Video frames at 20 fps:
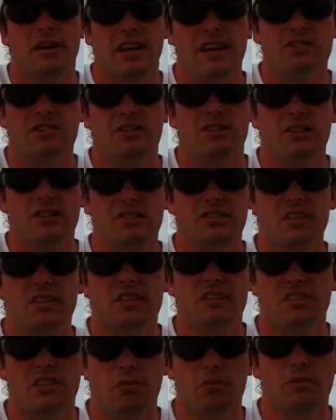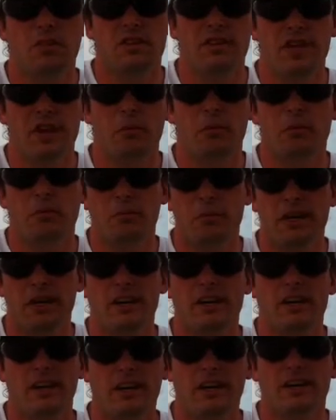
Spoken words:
nice crossing, something that would make,